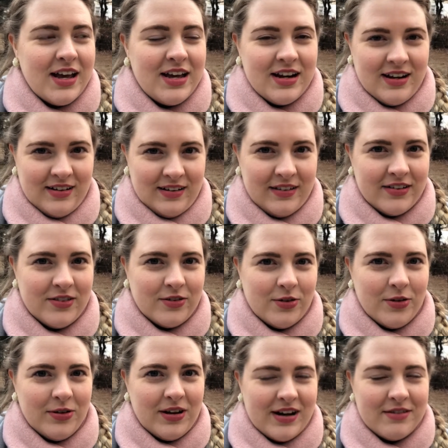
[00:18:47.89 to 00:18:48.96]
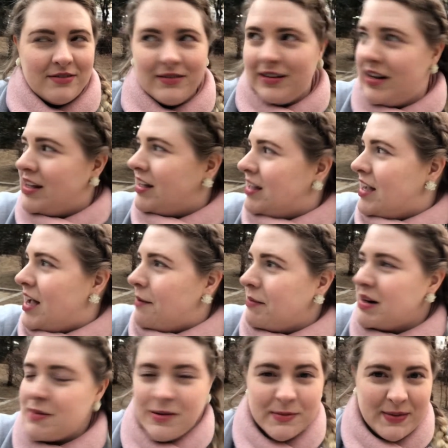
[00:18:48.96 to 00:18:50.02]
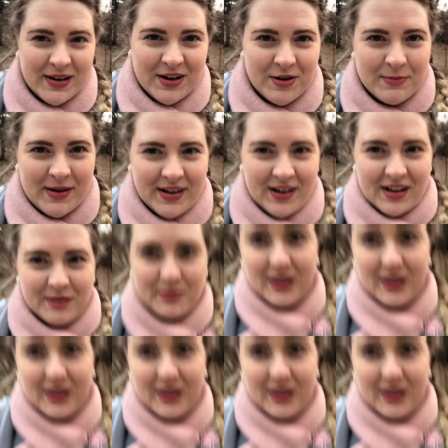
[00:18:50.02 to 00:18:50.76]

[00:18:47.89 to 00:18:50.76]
It is a little cold out. I'm gonna put my coat back on,